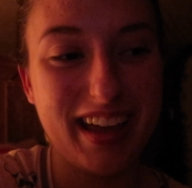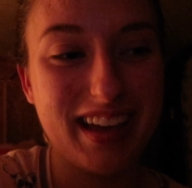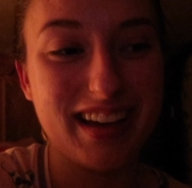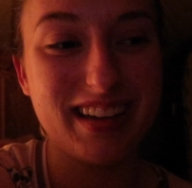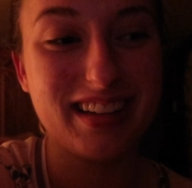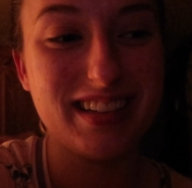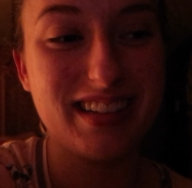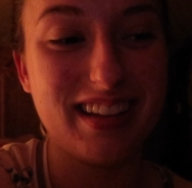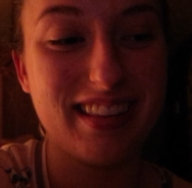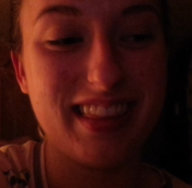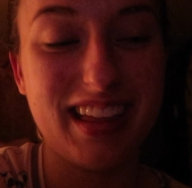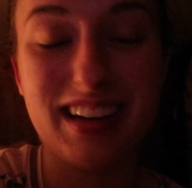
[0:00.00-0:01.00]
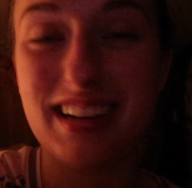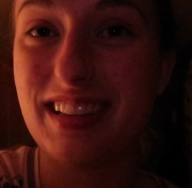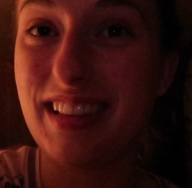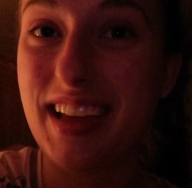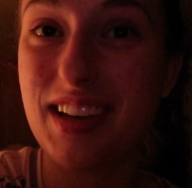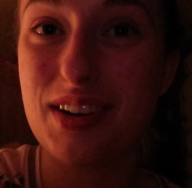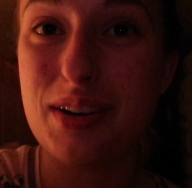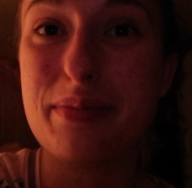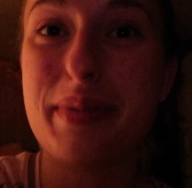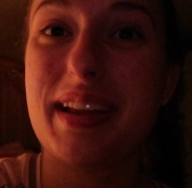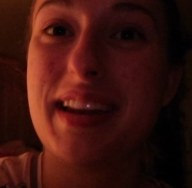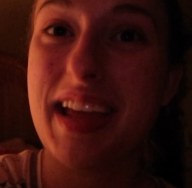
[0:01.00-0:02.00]
And then later
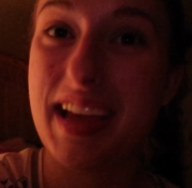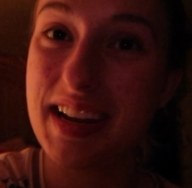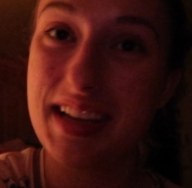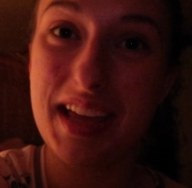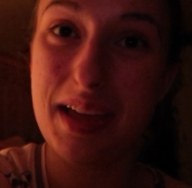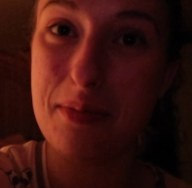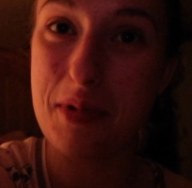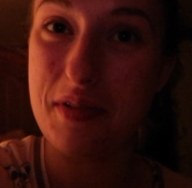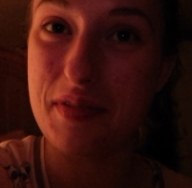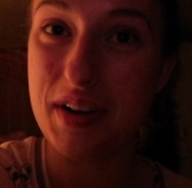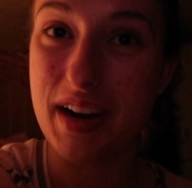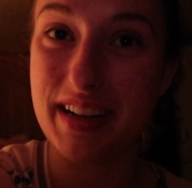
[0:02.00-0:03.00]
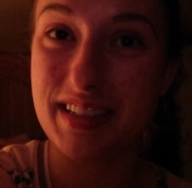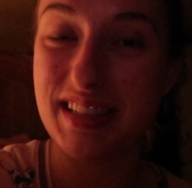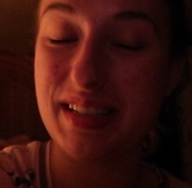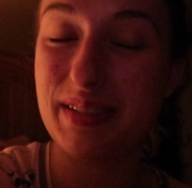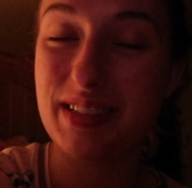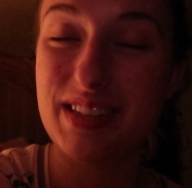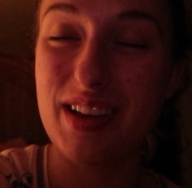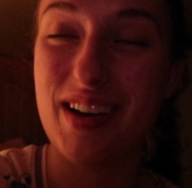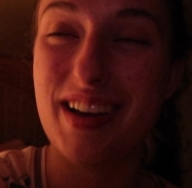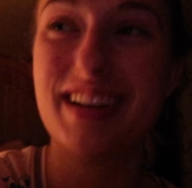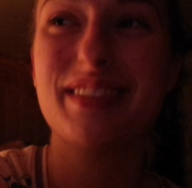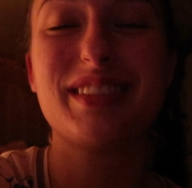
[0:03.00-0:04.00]
my Nana came over, as you
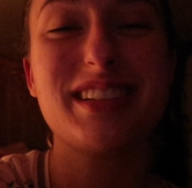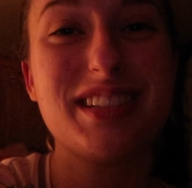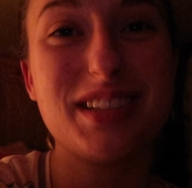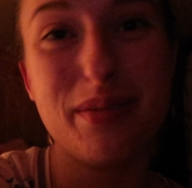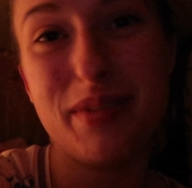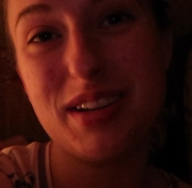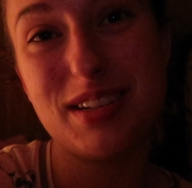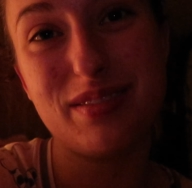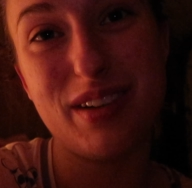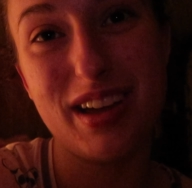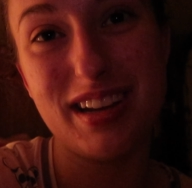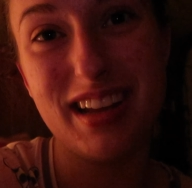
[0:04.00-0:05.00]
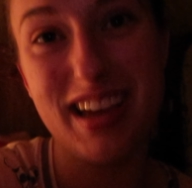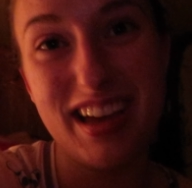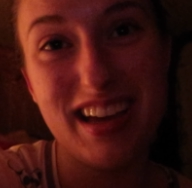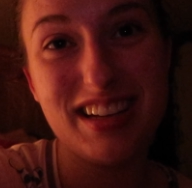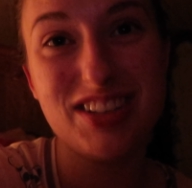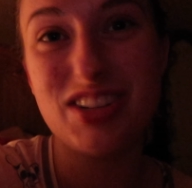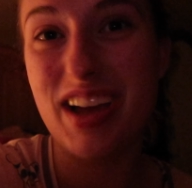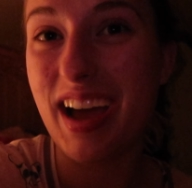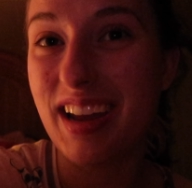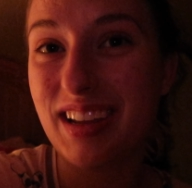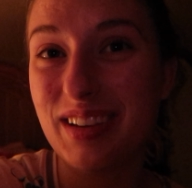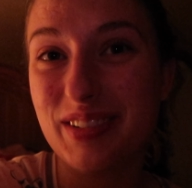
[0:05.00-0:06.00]
saw, and it was so much fun
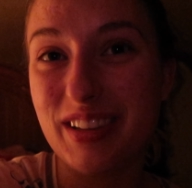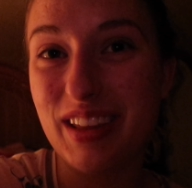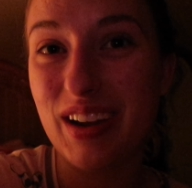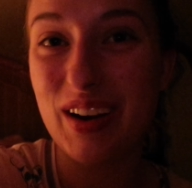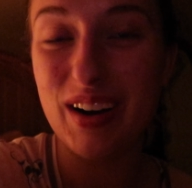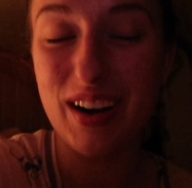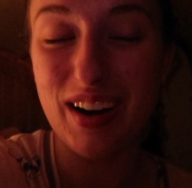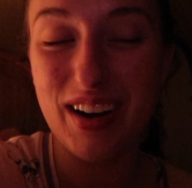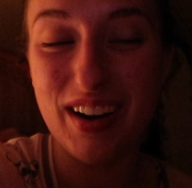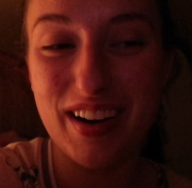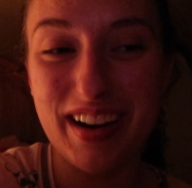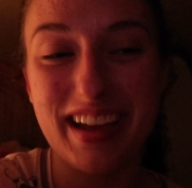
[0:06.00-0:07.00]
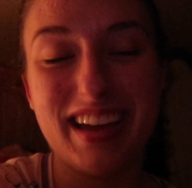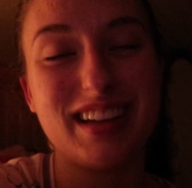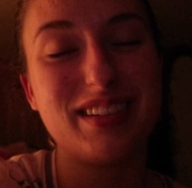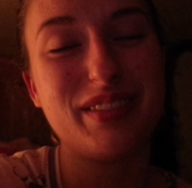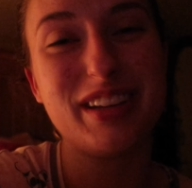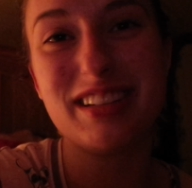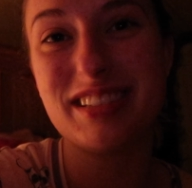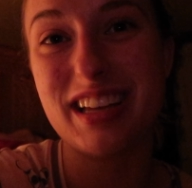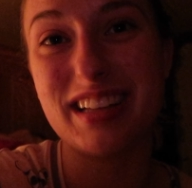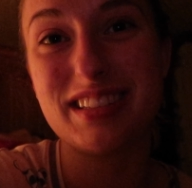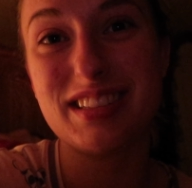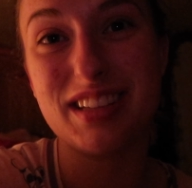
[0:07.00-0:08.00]
chatting with her, and we just
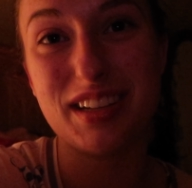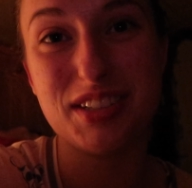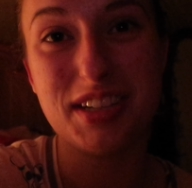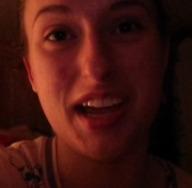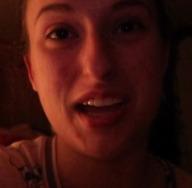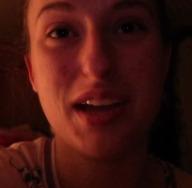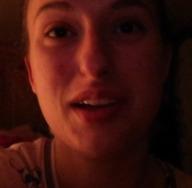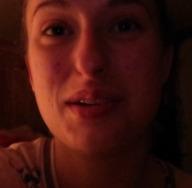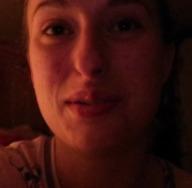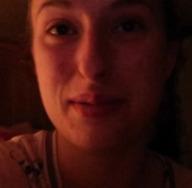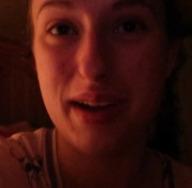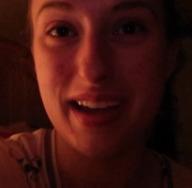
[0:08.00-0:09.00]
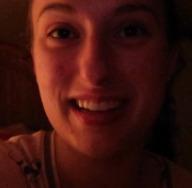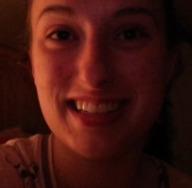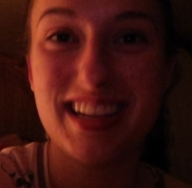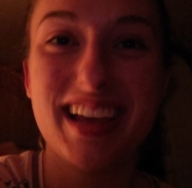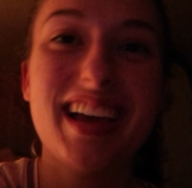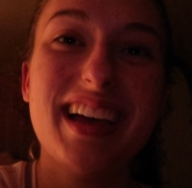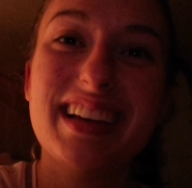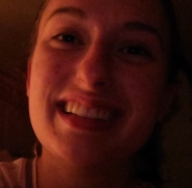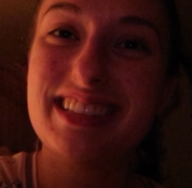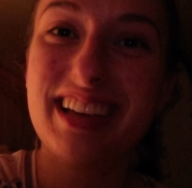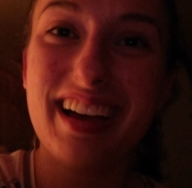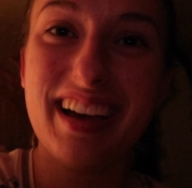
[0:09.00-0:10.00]
had such a great
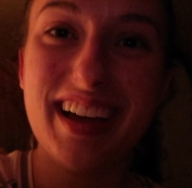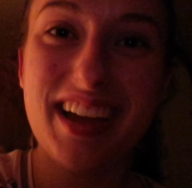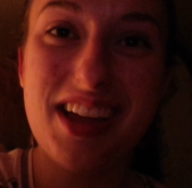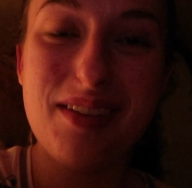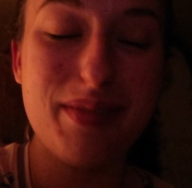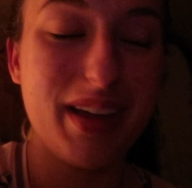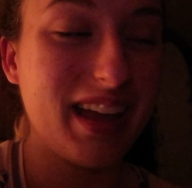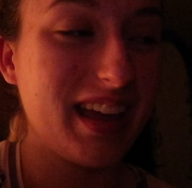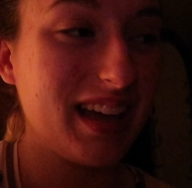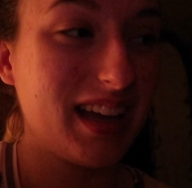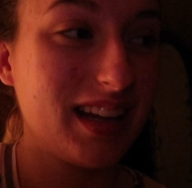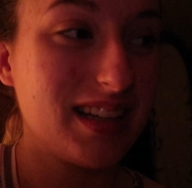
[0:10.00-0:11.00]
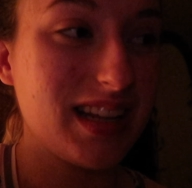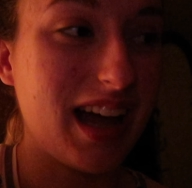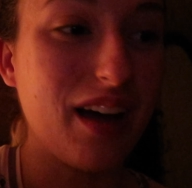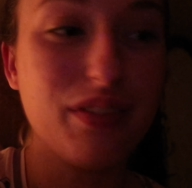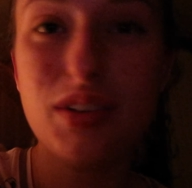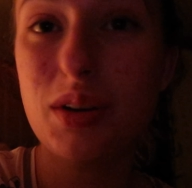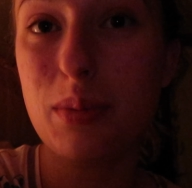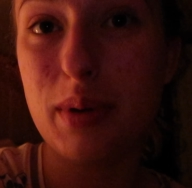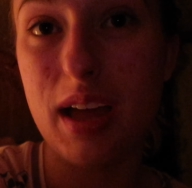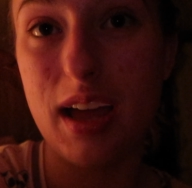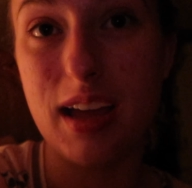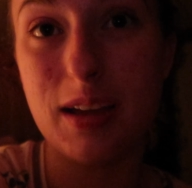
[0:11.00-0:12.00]
time. And after
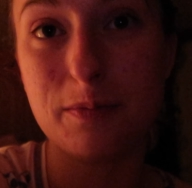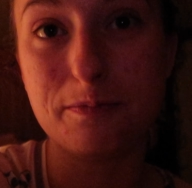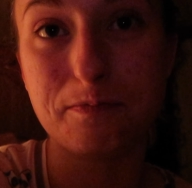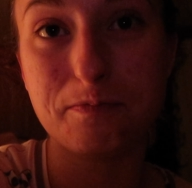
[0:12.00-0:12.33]
we ate,